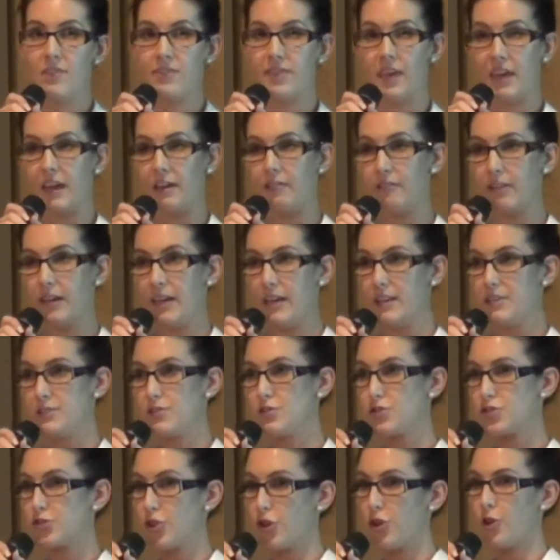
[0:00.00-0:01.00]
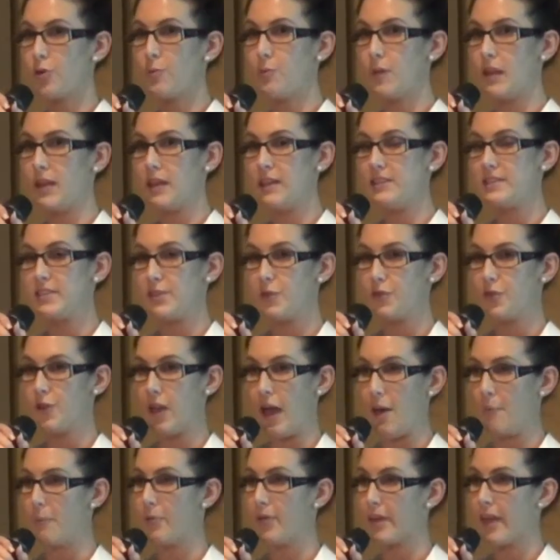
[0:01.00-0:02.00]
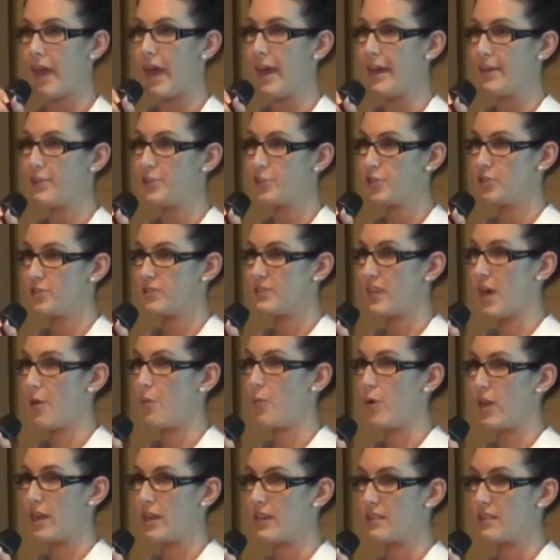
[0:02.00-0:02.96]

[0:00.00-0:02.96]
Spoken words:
there is so many different applications that we